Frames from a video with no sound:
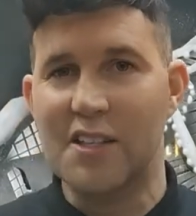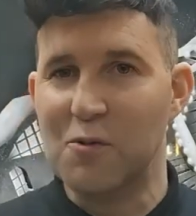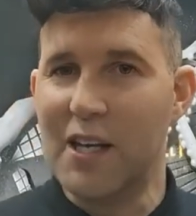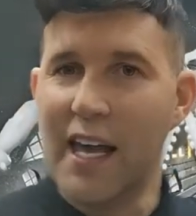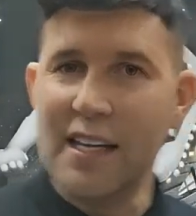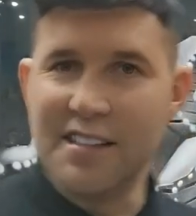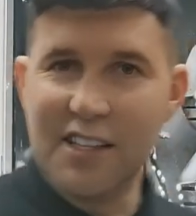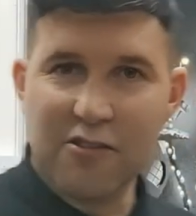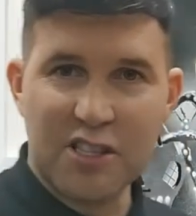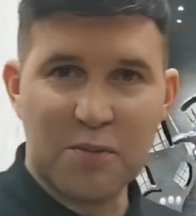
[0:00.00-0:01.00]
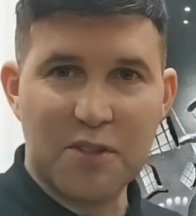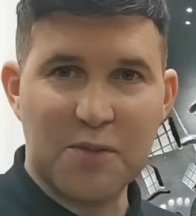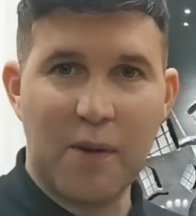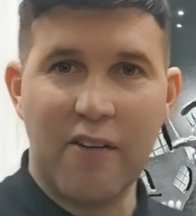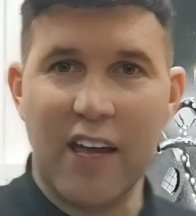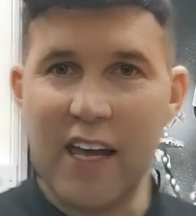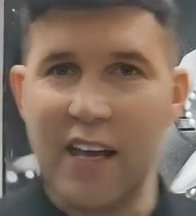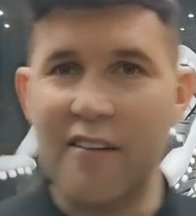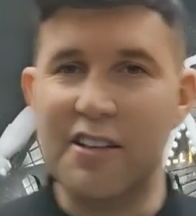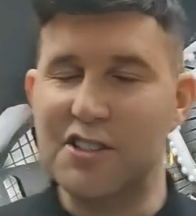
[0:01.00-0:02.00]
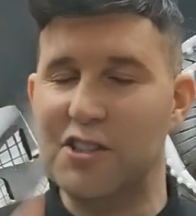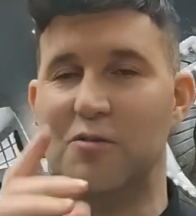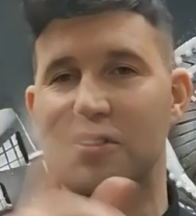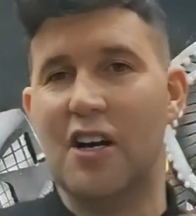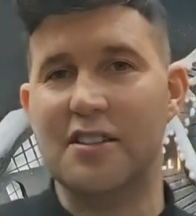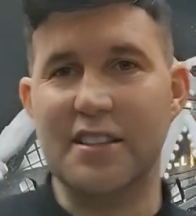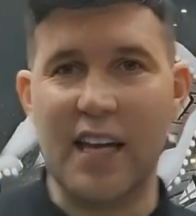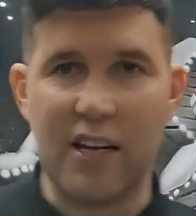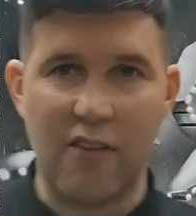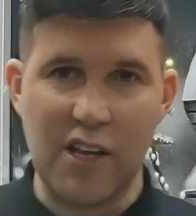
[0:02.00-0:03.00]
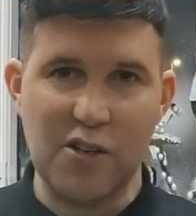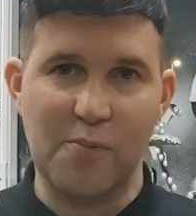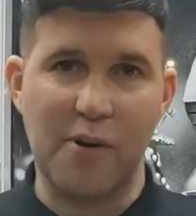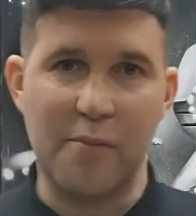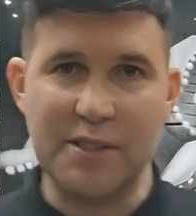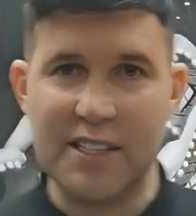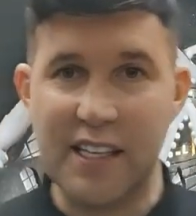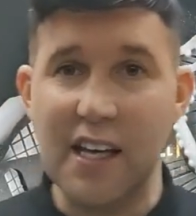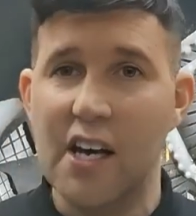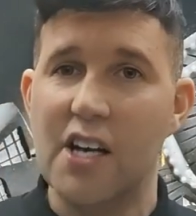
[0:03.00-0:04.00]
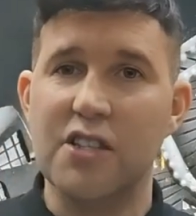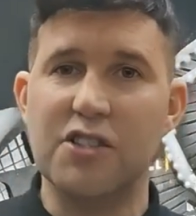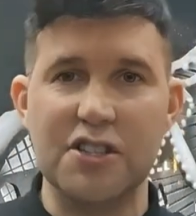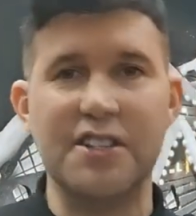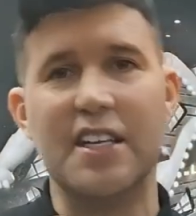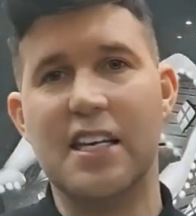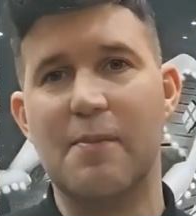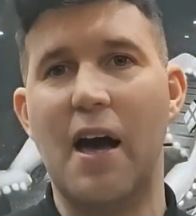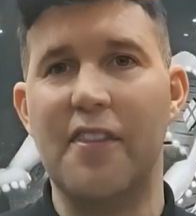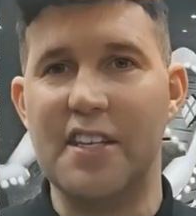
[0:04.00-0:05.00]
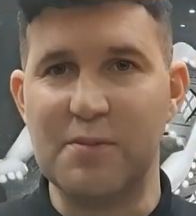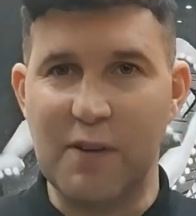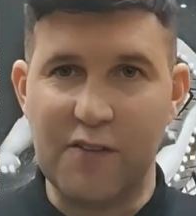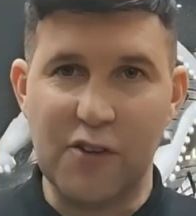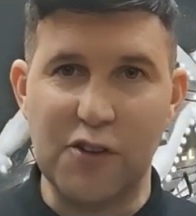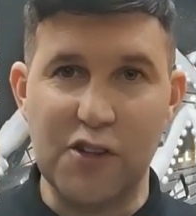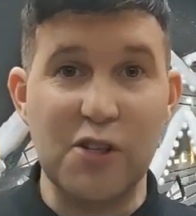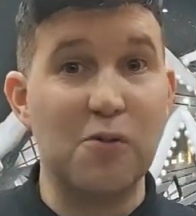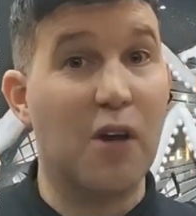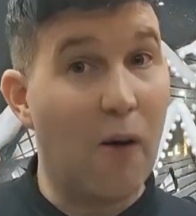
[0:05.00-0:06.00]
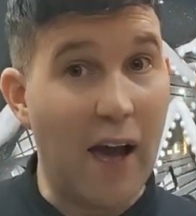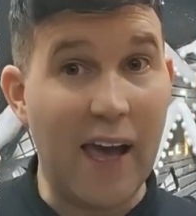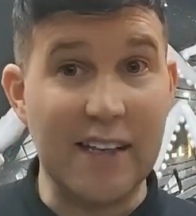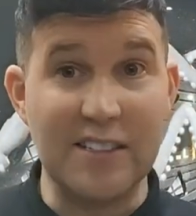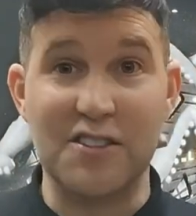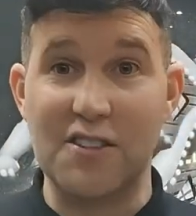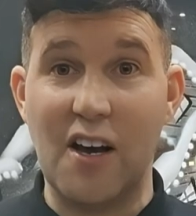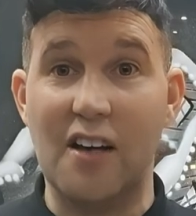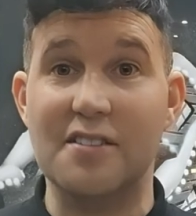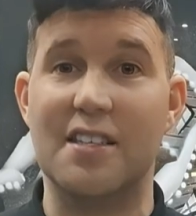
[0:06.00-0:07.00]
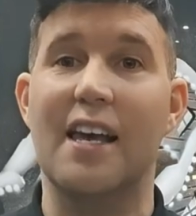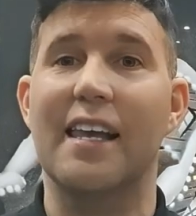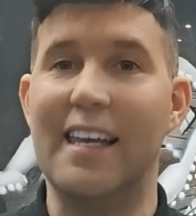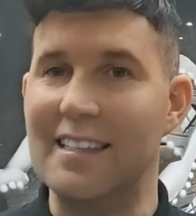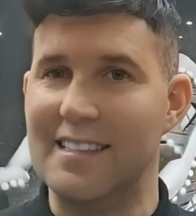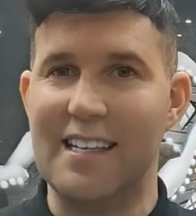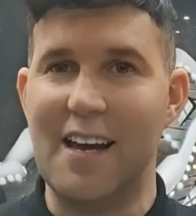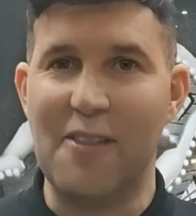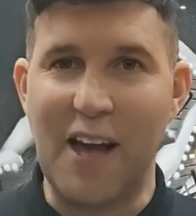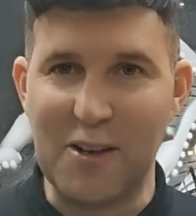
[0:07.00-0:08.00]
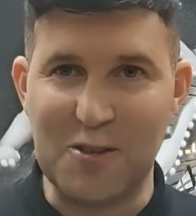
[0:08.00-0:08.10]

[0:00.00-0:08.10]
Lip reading: As we get into the Christmas spirit here and as you start to decorate your property, just think about this before you go ahead and start getting out that